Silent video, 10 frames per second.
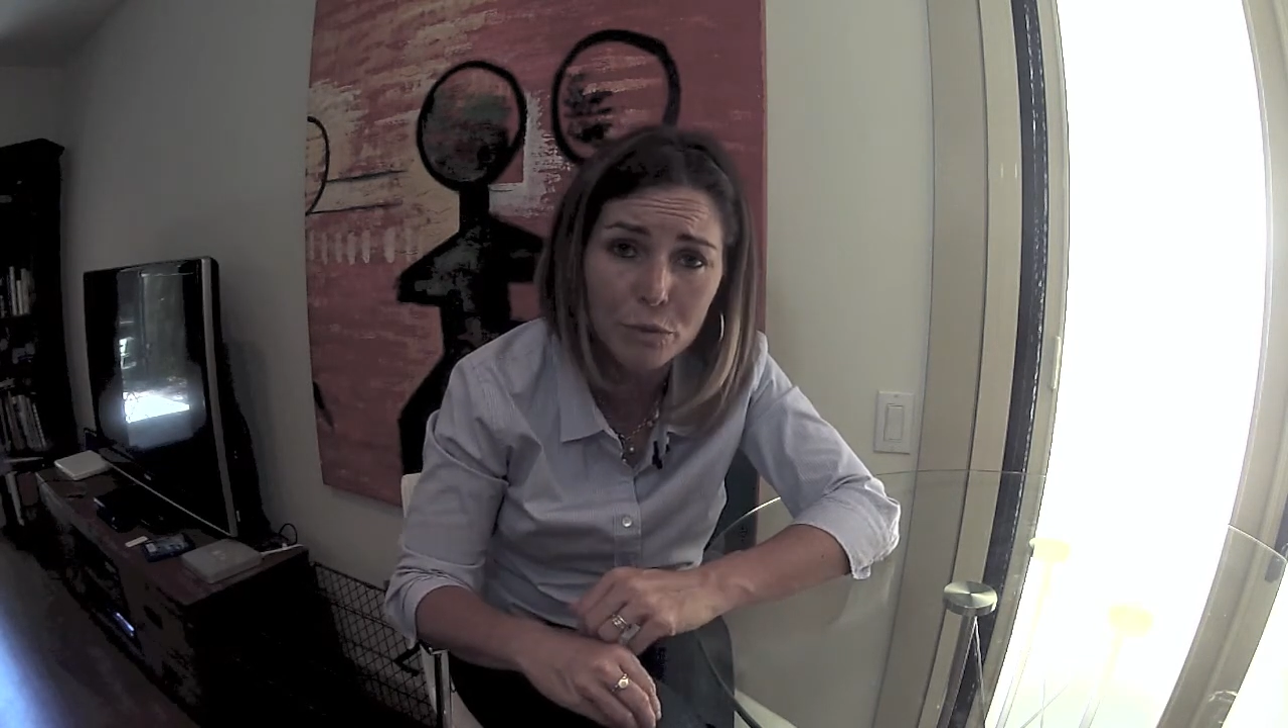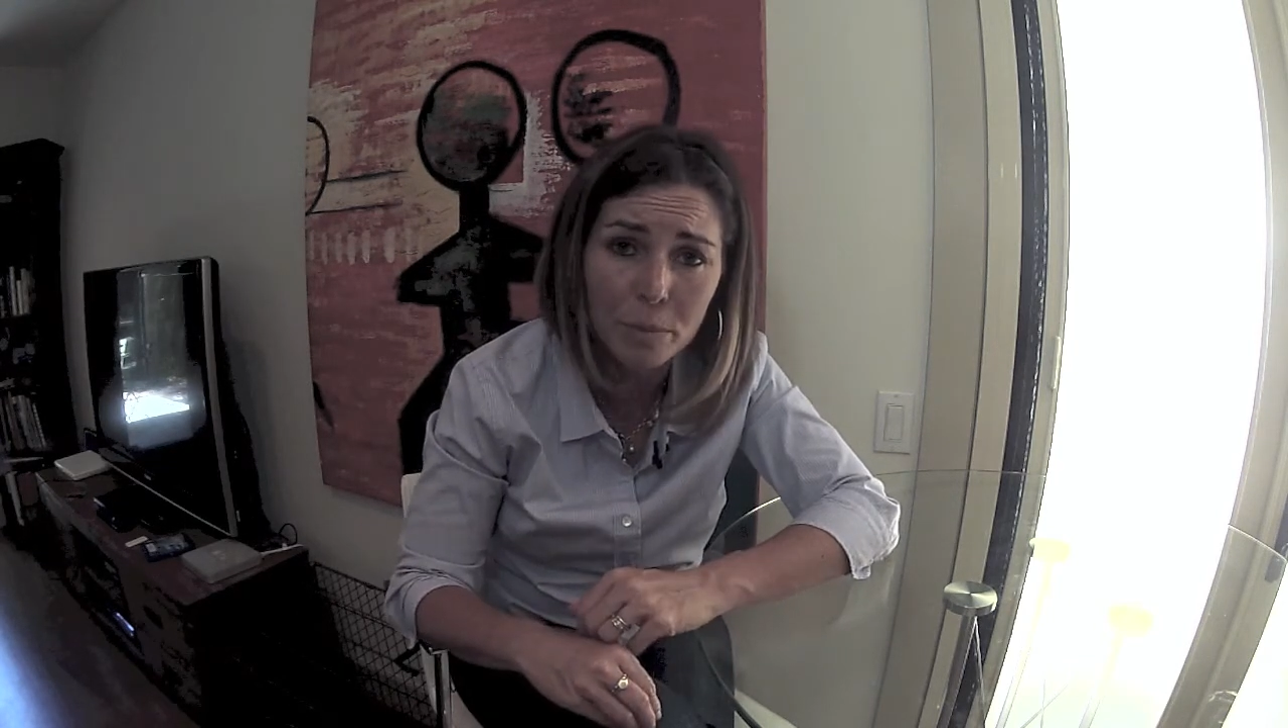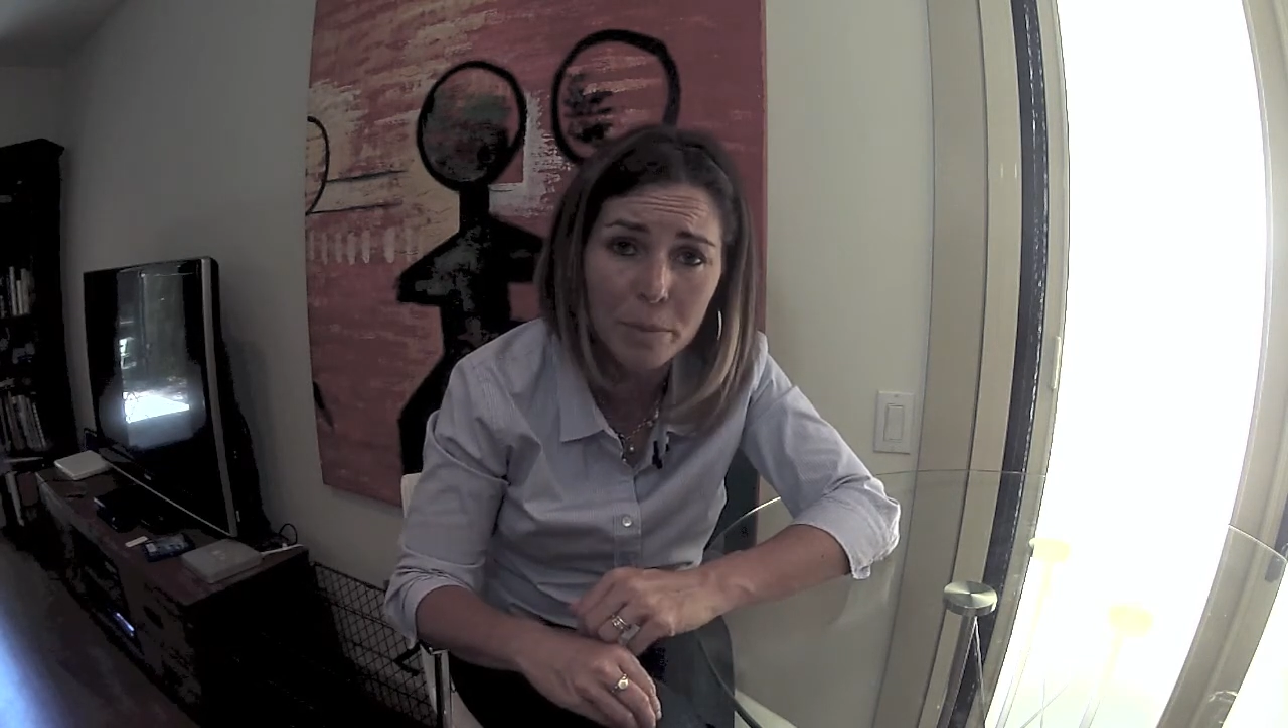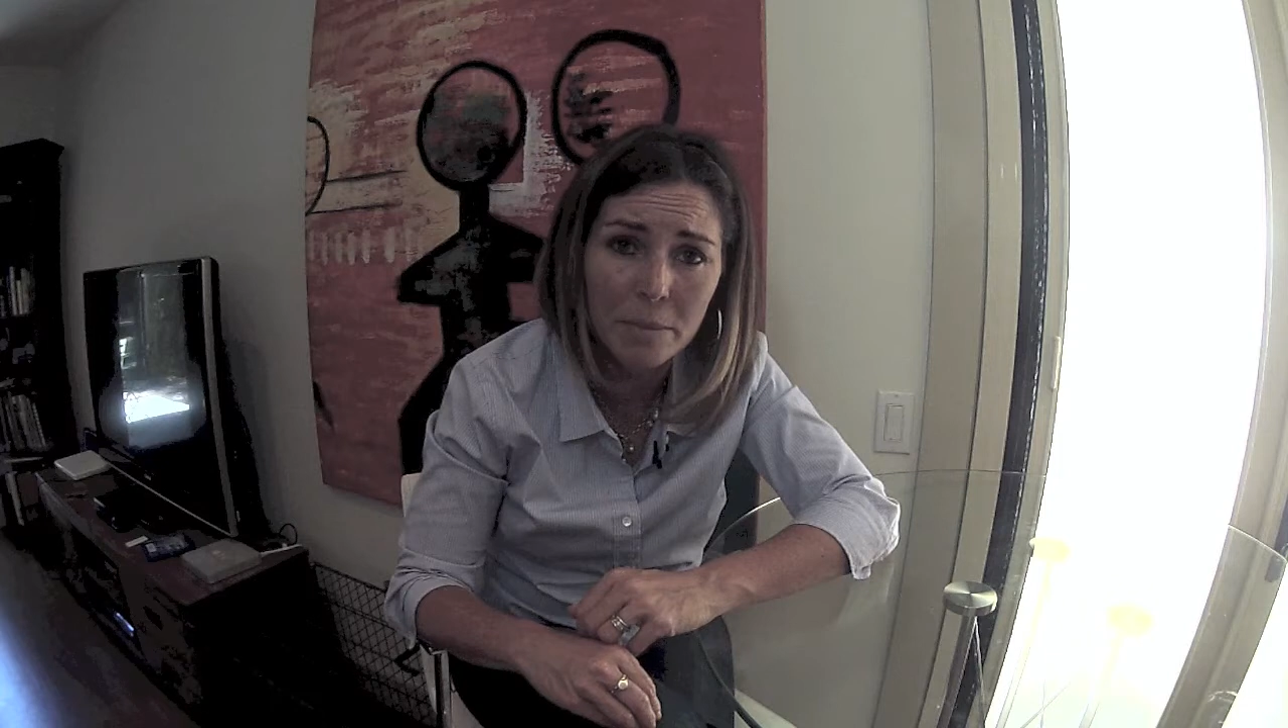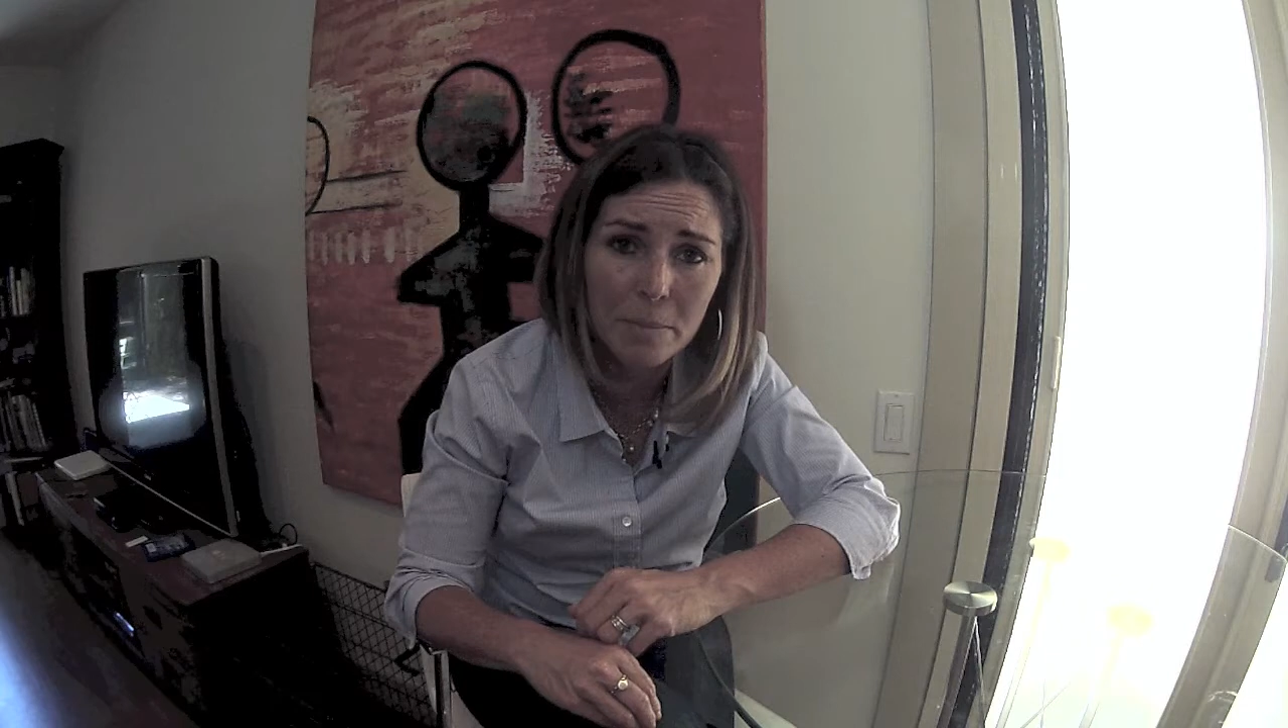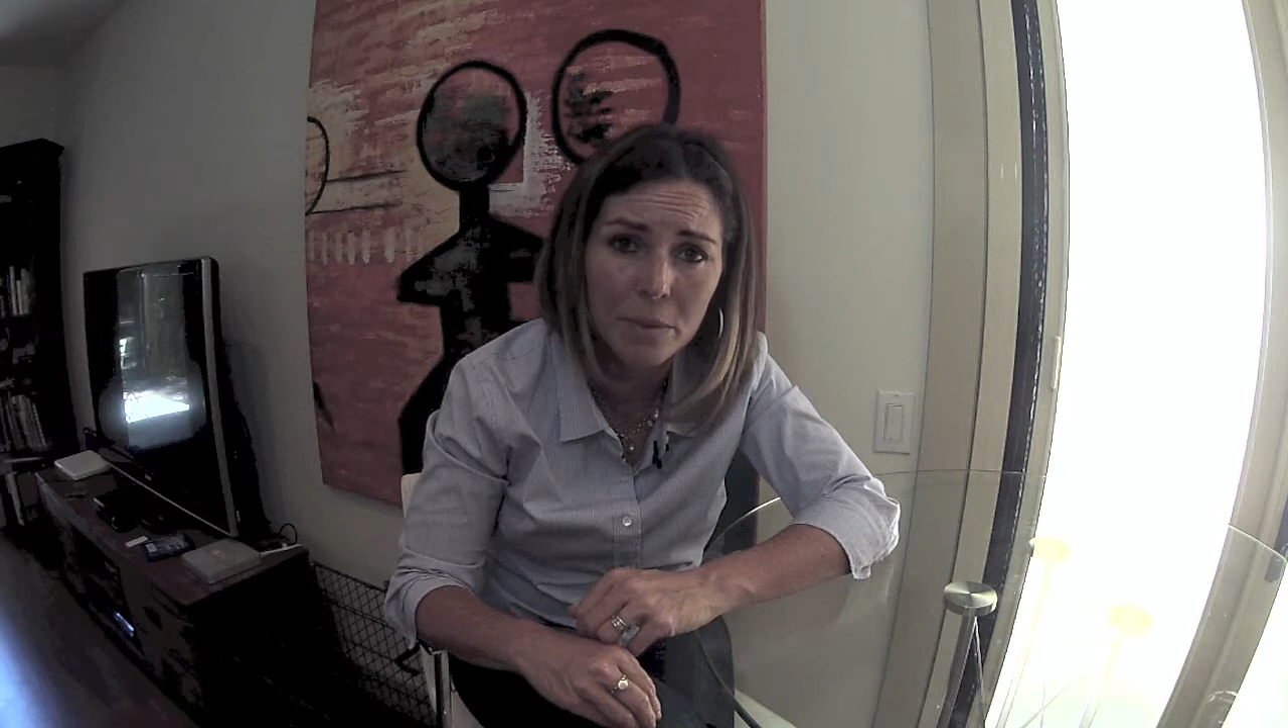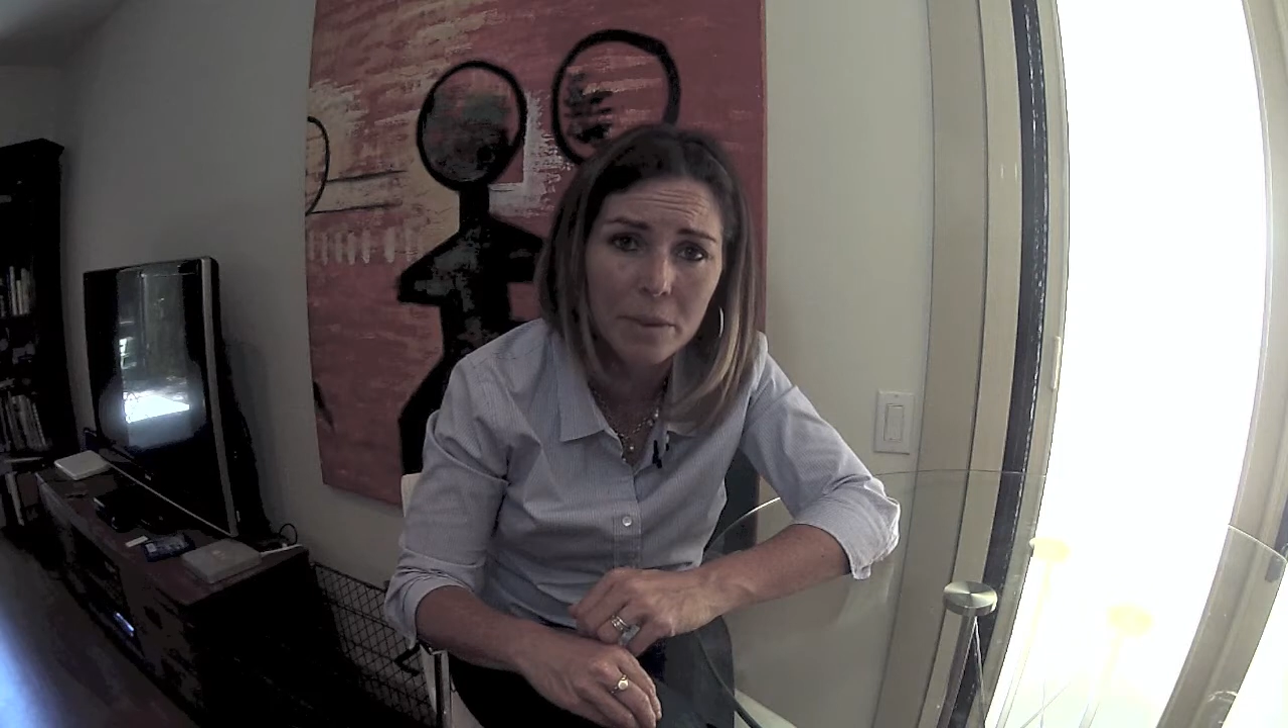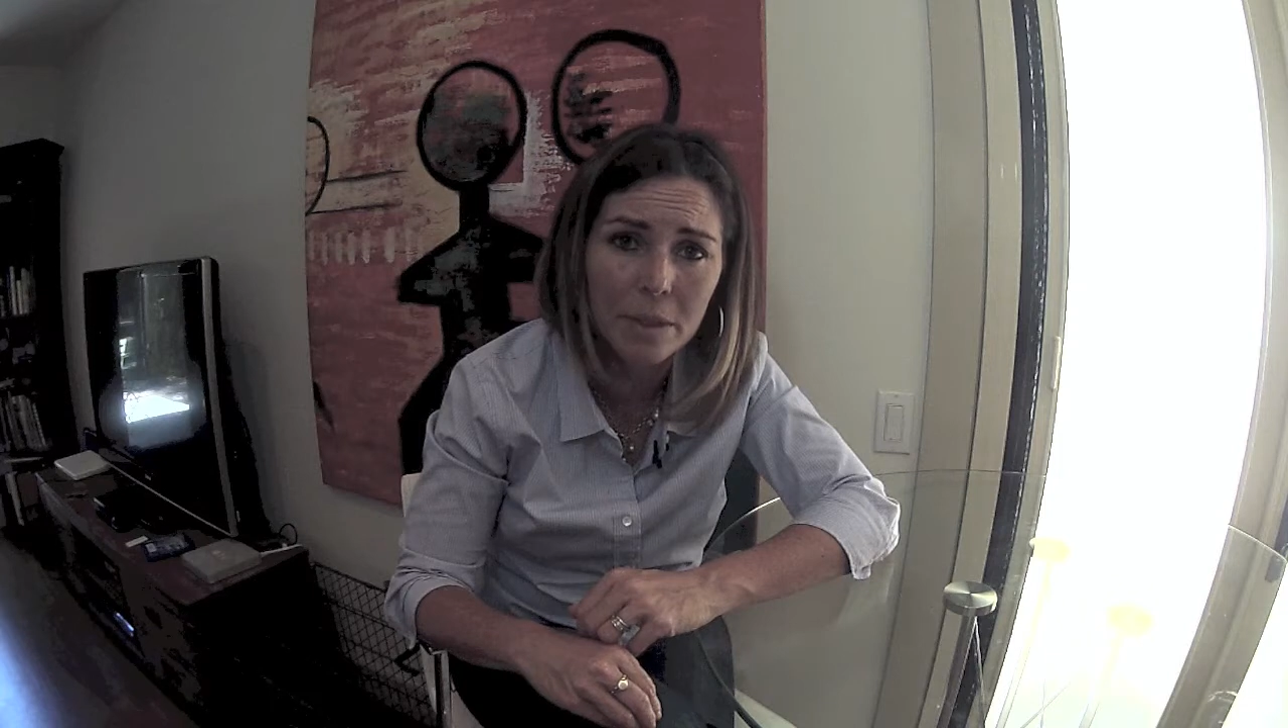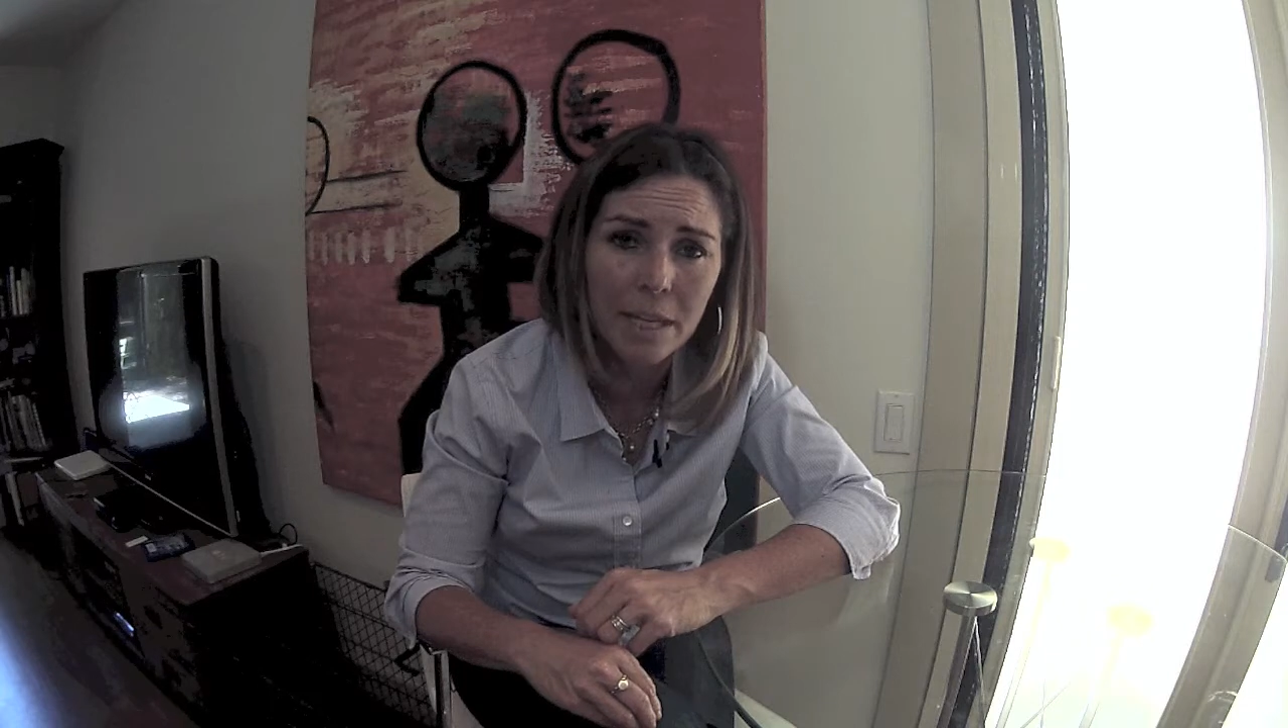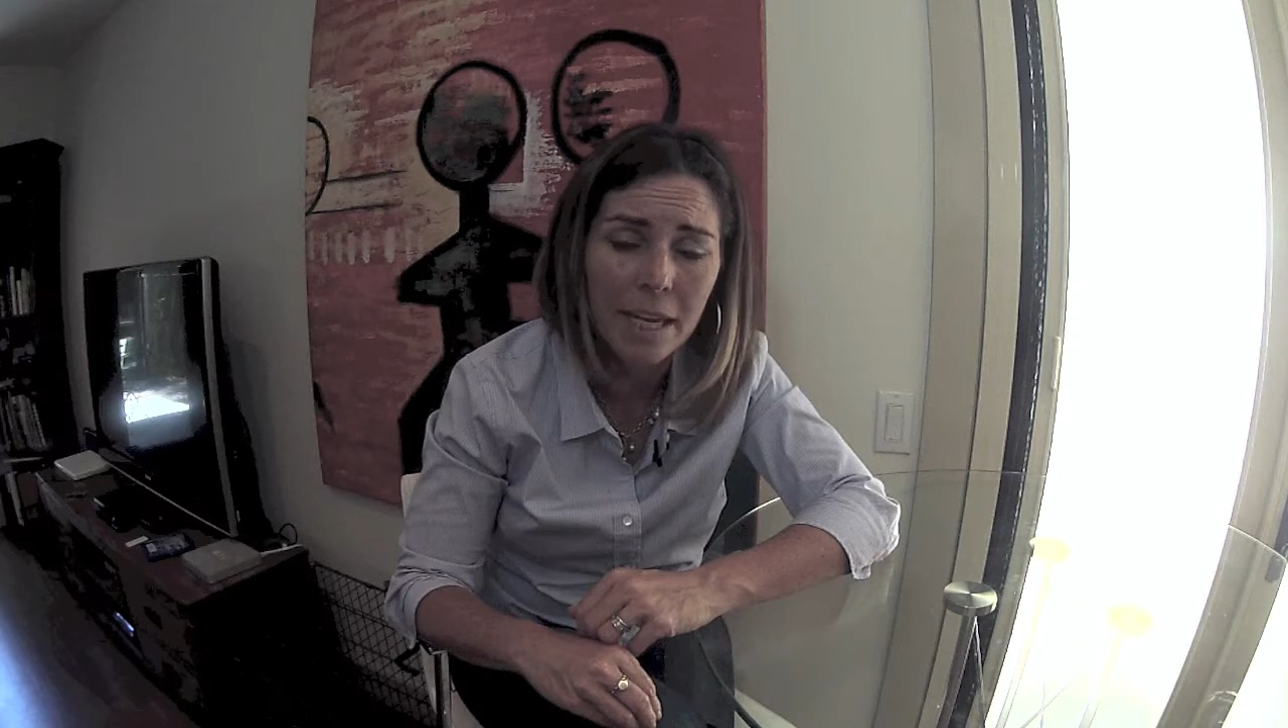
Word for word: for people,